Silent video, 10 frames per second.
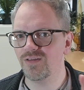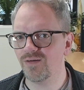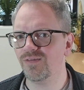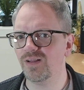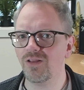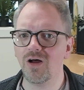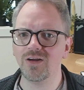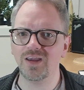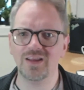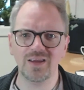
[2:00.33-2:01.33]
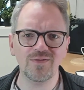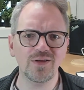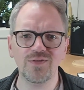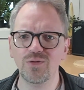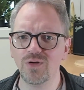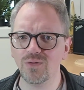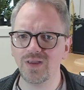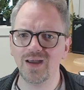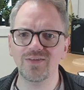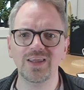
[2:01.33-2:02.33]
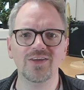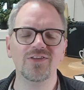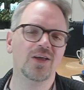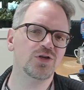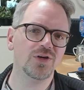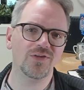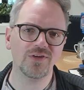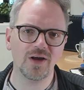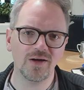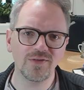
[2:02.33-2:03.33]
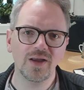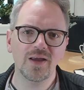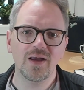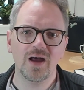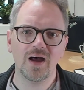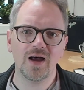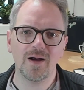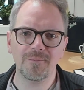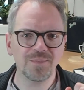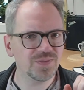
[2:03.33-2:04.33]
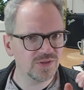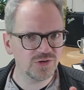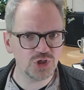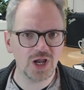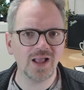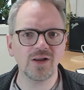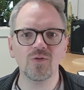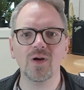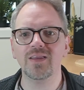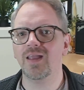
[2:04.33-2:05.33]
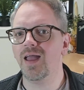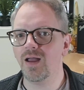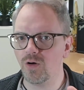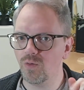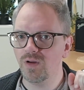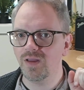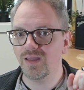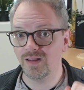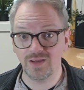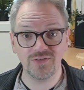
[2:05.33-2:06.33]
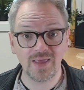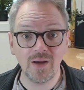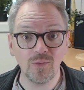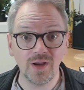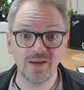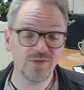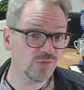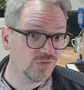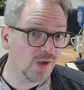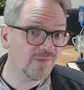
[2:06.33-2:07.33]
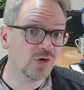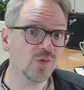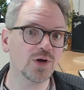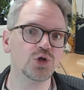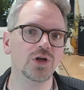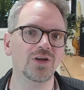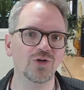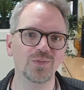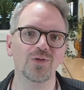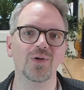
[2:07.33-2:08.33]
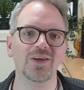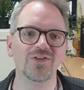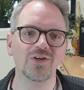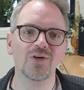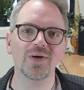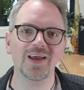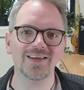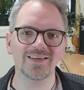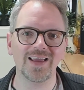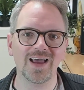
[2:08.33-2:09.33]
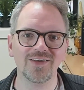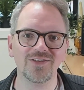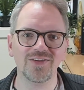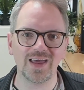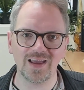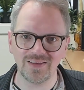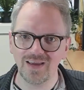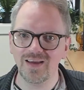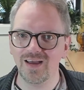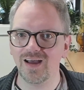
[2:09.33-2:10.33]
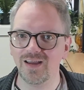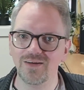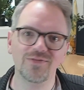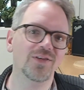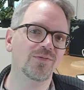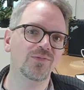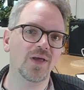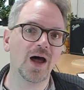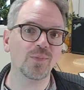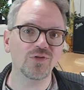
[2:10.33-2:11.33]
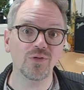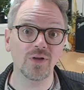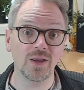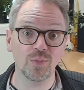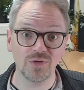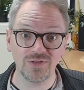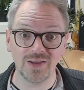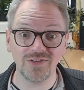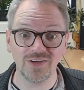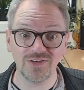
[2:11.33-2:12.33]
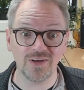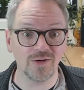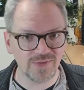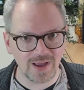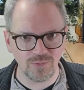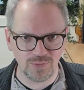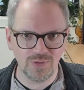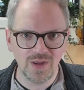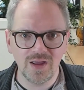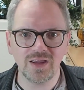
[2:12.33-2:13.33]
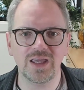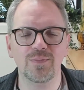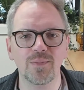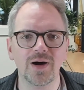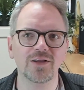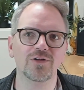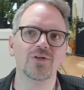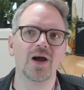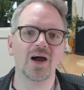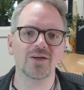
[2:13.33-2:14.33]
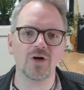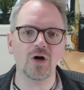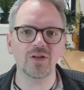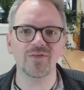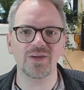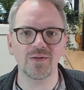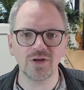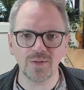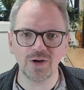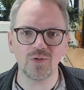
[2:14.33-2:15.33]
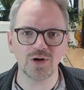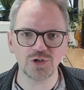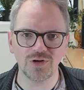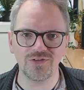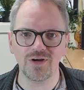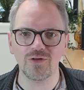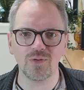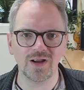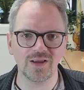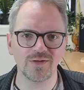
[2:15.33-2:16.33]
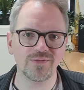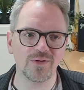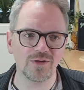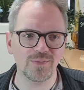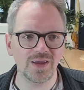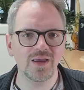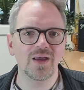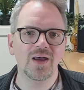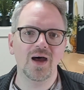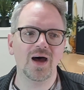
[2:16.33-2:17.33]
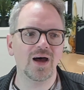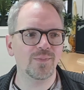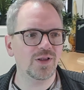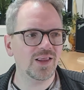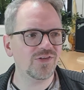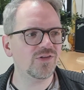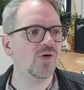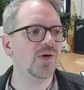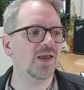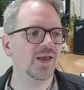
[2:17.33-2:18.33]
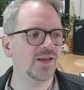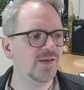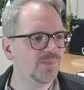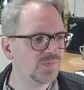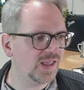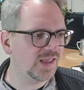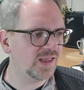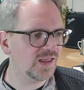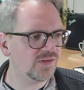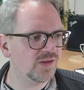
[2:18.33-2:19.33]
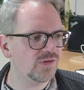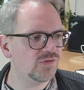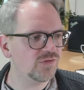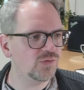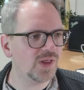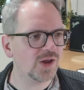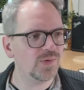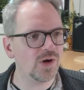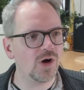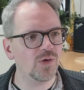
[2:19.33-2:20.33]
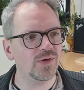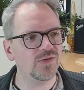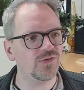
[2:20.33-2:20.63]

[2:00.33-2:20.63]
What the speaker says: definitely log in, even if you don't have any intentions of chatting right now. At least that way, if you do have a question, you'll be ready to go ahead and ask that if the opportunity presents itself. I will keep a monitor on all of the incoming questions here right in front of me. But let's go ahead and do like we always